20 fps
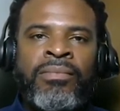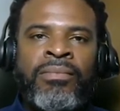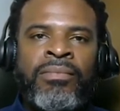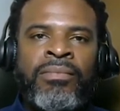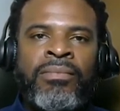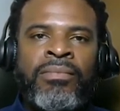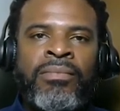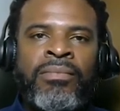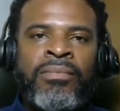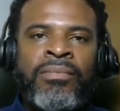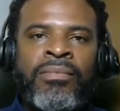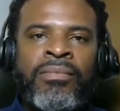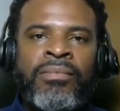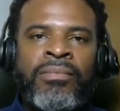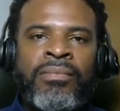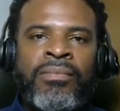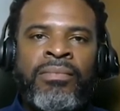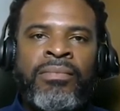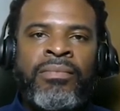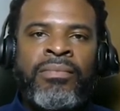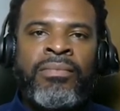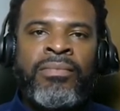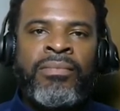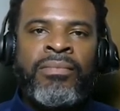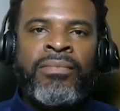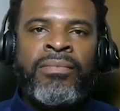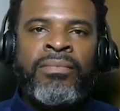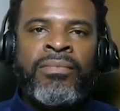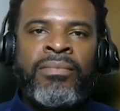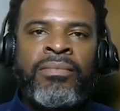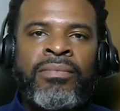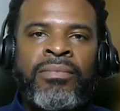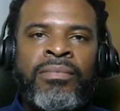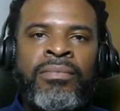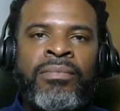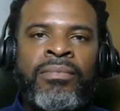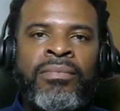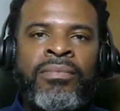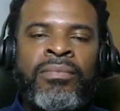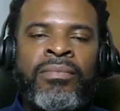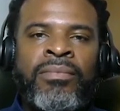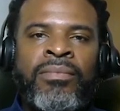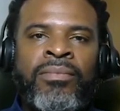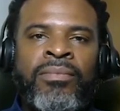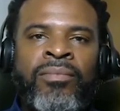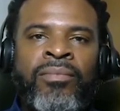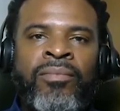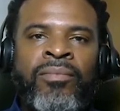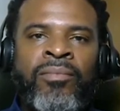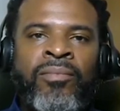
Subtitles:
(not speaking)